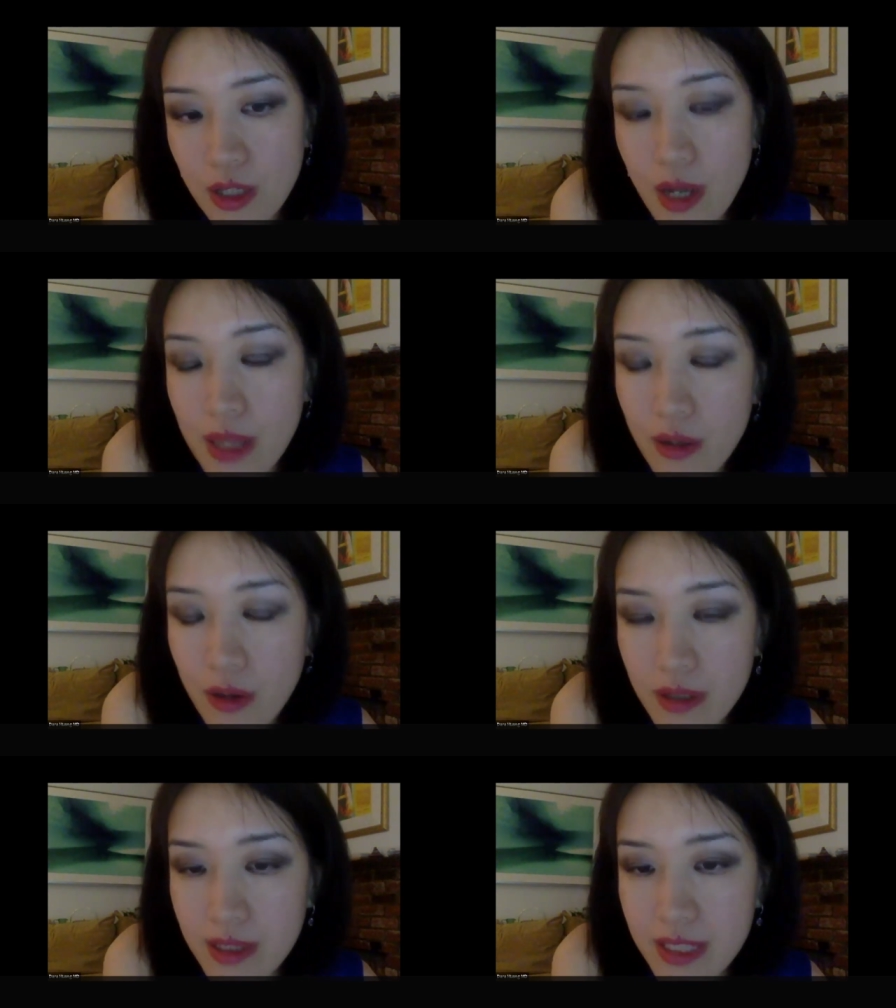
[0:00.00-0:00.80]
you know, and they're
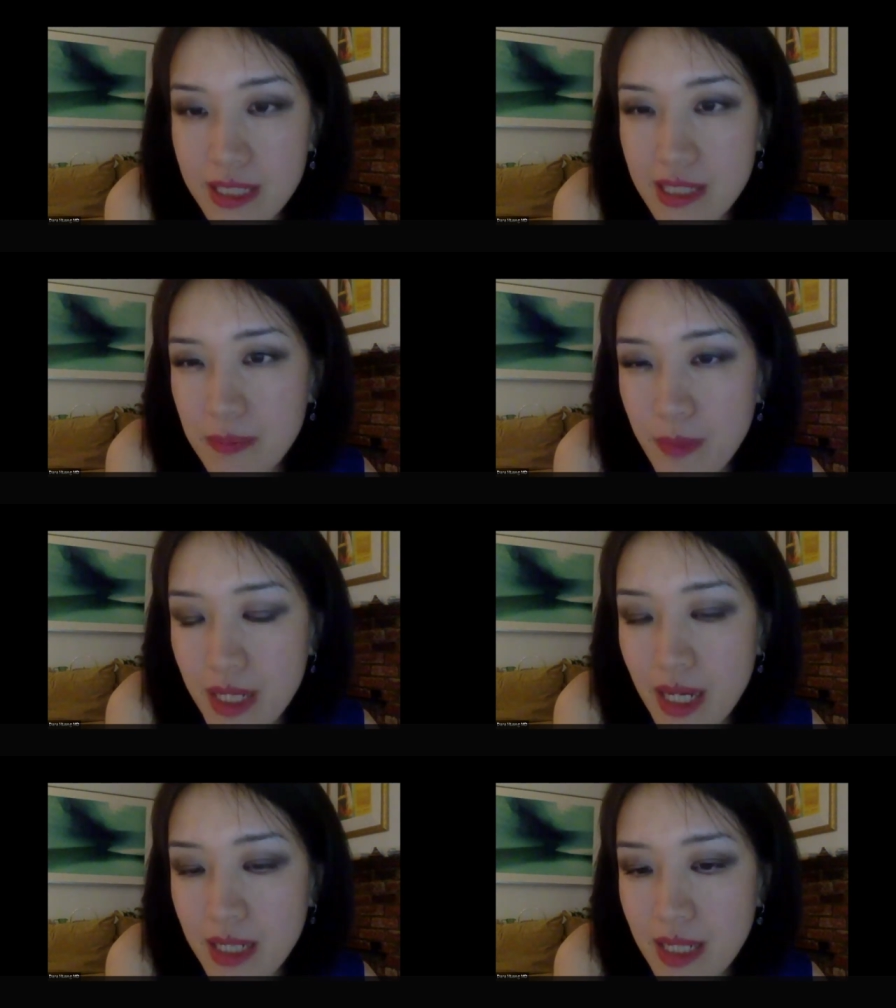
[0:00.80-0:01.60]
on the list, they
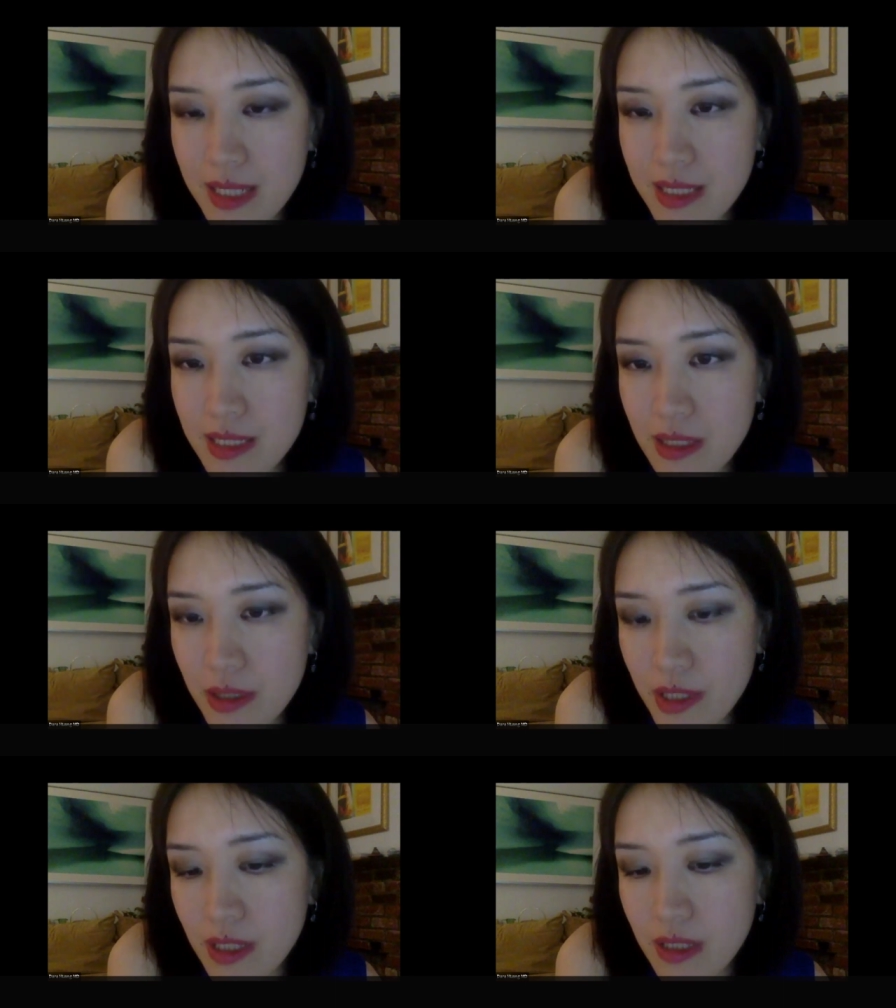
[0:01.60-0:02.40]
may not
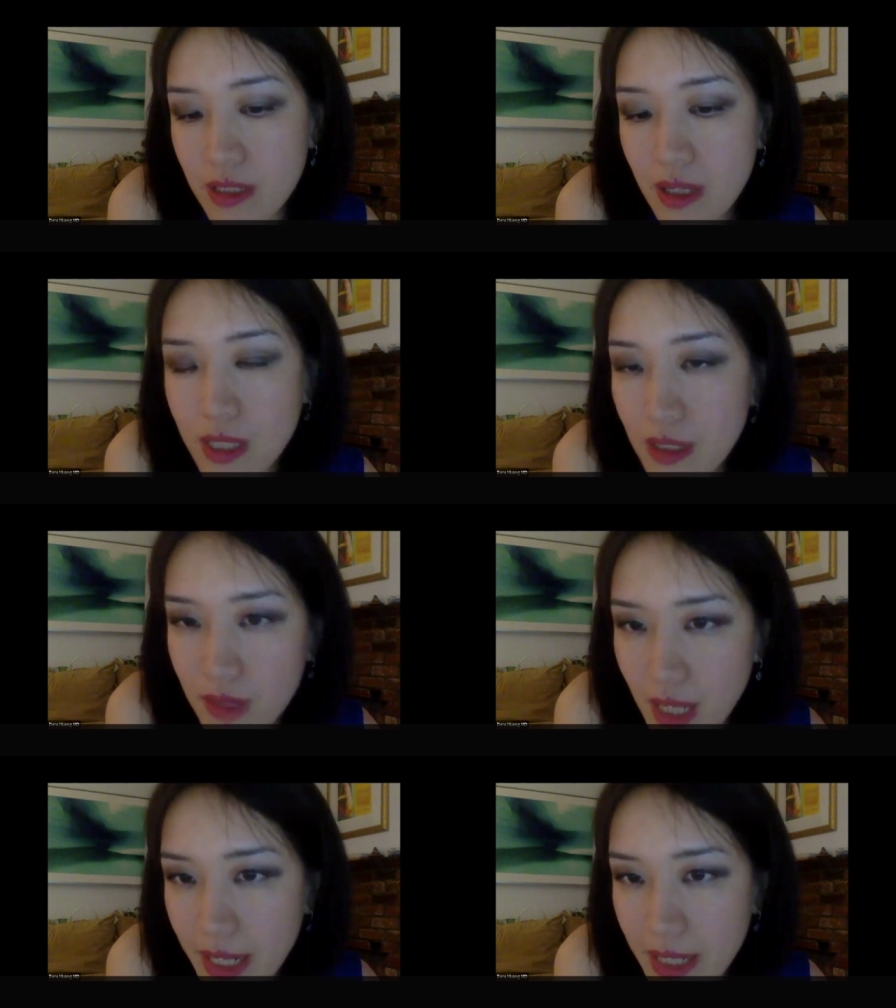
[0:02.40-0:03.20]
necessarily
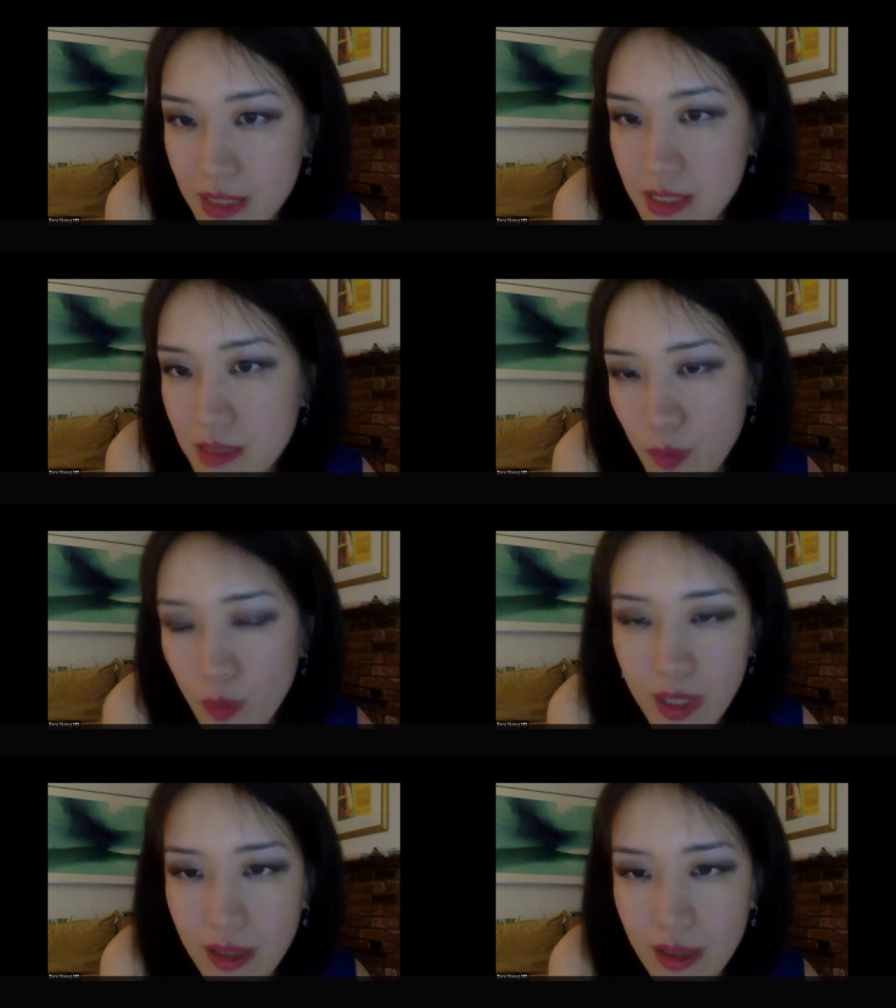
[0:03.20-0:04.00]
give guidance
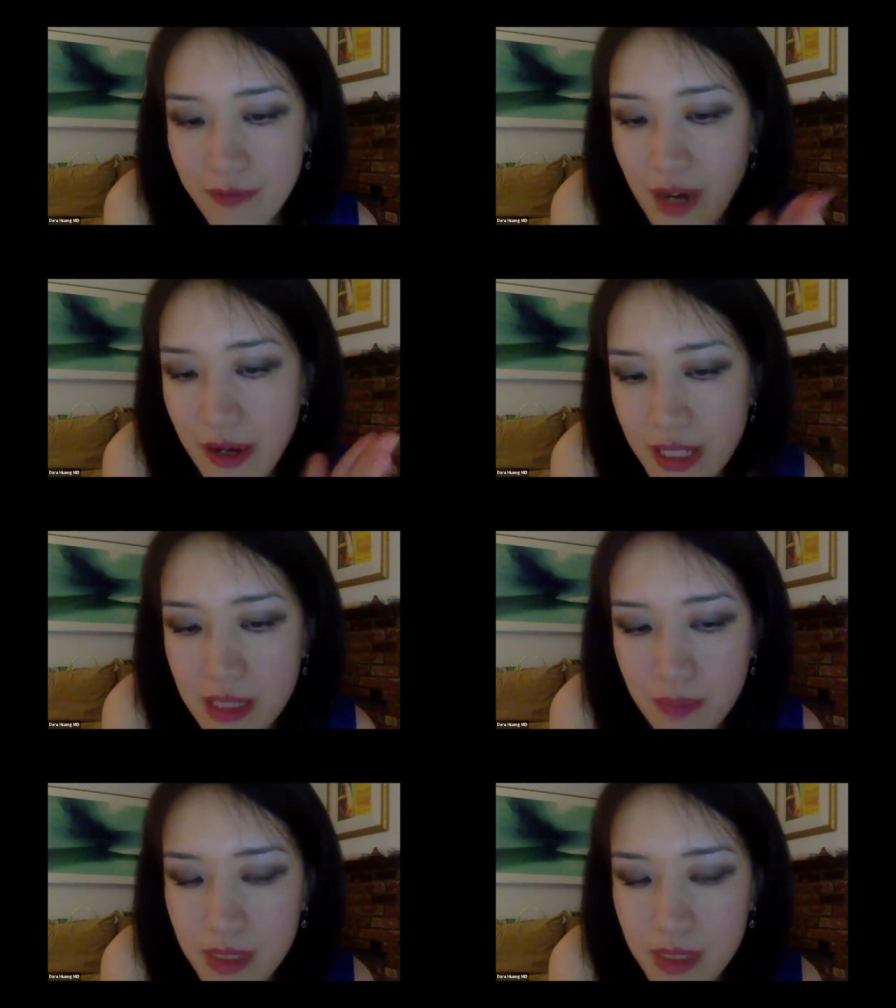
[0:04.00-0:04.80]
with very
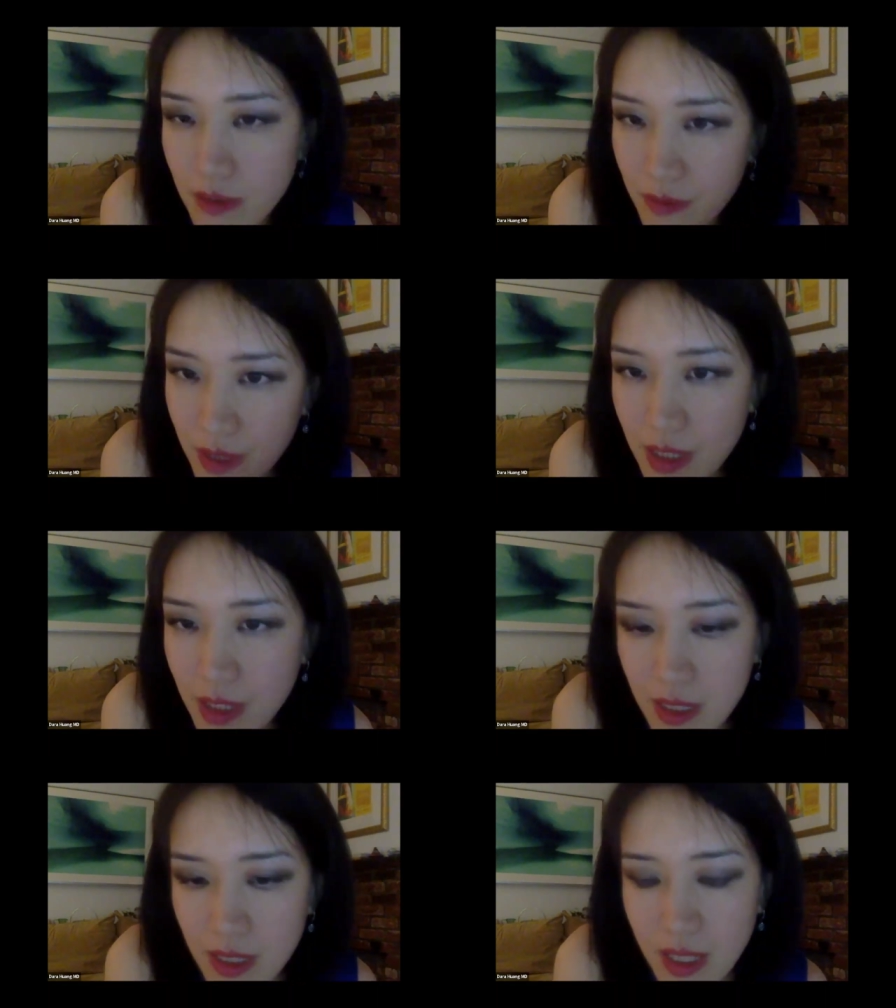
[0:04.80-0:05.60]

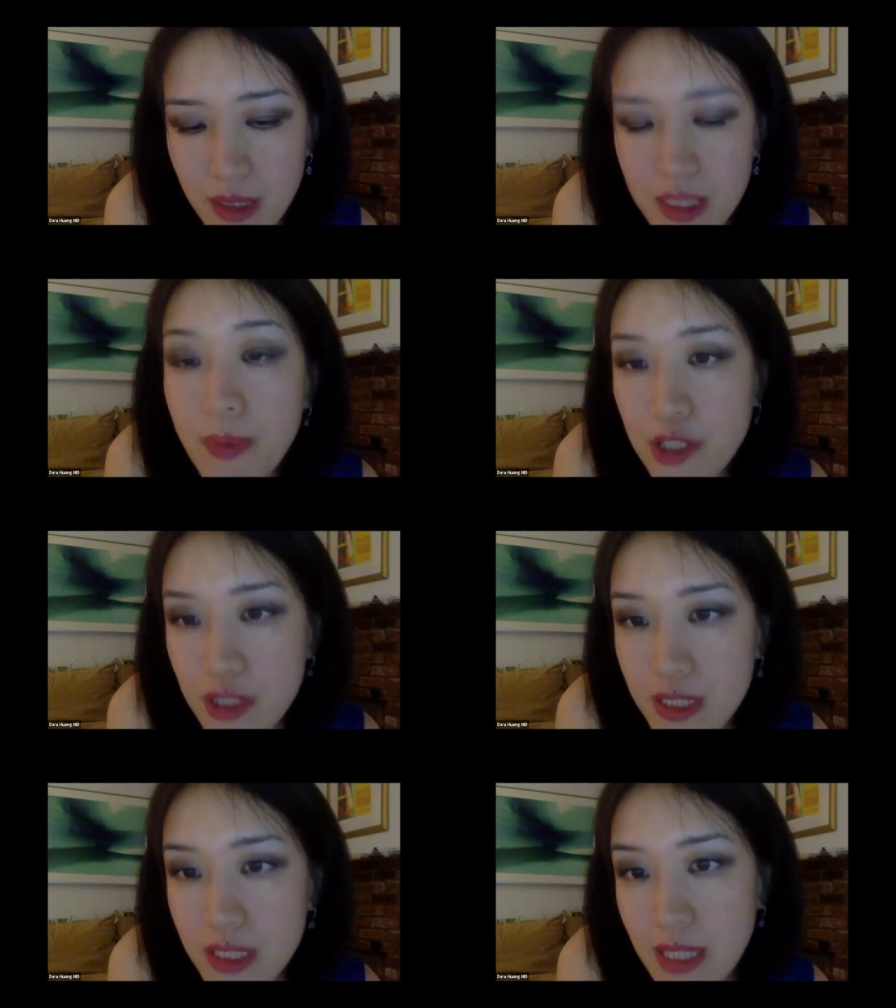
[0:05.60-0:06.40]
specific
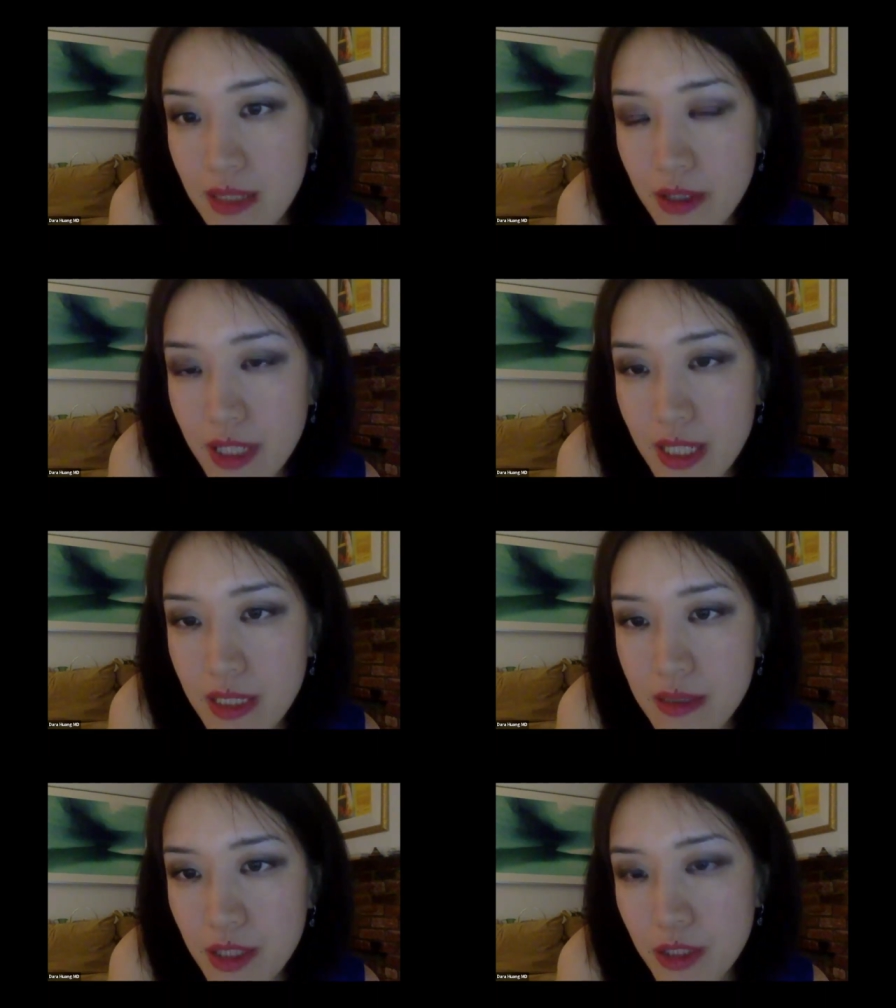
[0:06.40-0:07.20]
specialties that they're in.